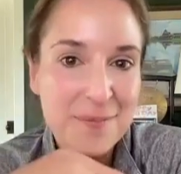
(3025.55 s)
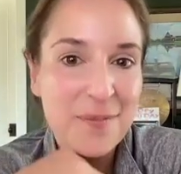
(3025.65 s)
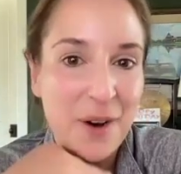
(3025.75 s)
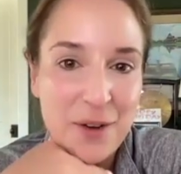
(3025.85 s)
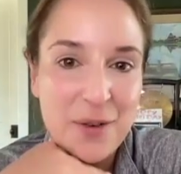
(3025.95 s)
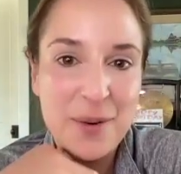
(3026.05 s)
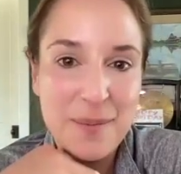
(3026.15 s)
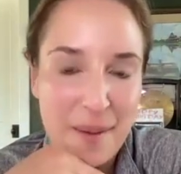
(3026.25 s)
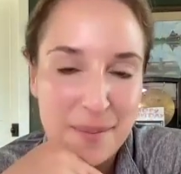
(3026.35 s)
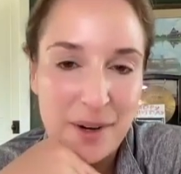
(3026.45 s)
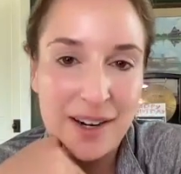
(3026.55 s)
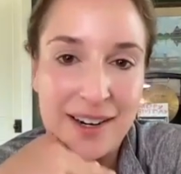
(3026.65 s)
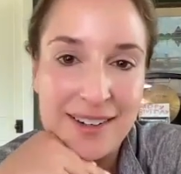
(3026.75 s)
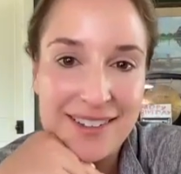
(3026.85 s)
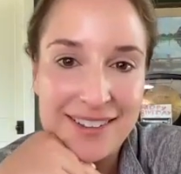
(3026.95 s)
where you
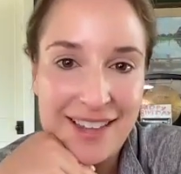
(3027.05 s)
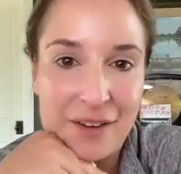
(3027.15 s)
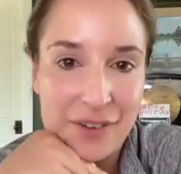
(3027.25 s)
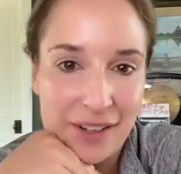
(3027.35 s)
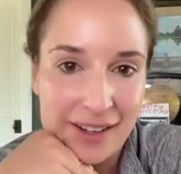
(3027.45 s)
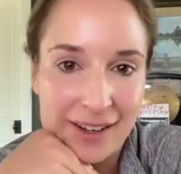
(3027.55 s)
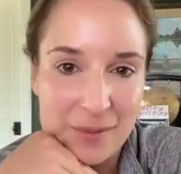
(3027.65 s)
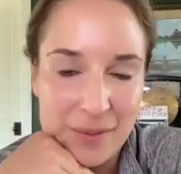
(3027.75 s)
remember that feeling of